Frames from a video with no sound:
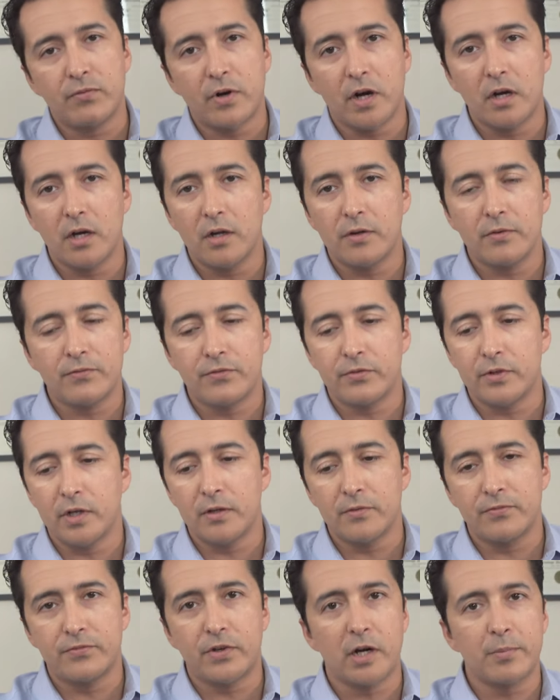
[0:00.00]

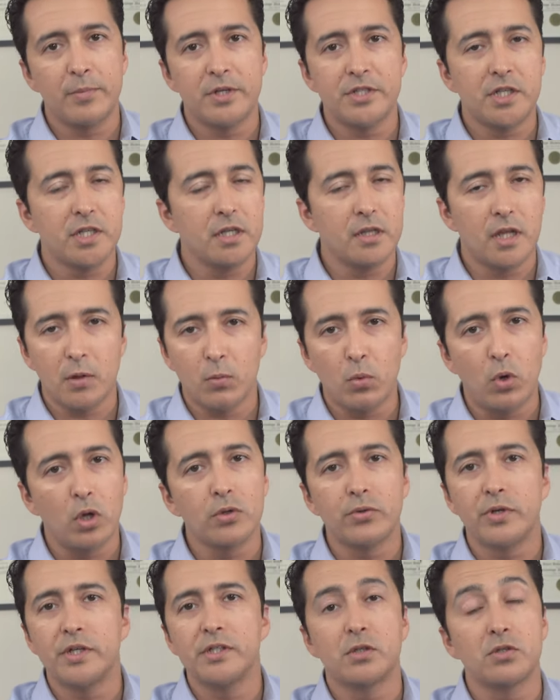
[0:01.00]
pharmacy like
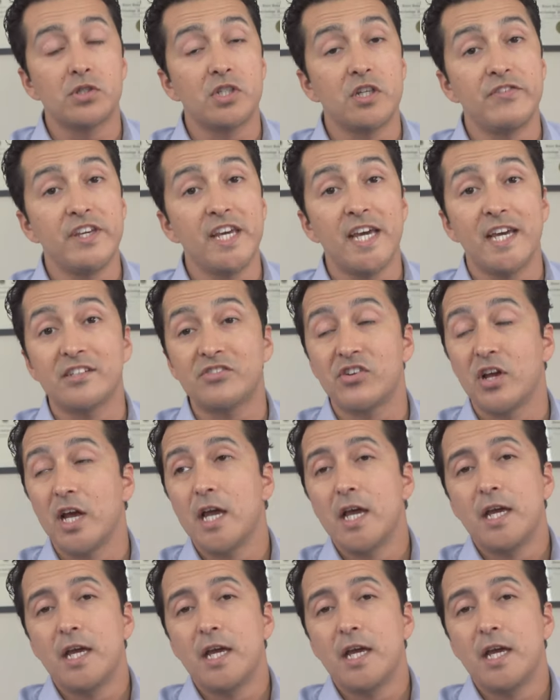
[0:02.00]
Walgreens or CVS.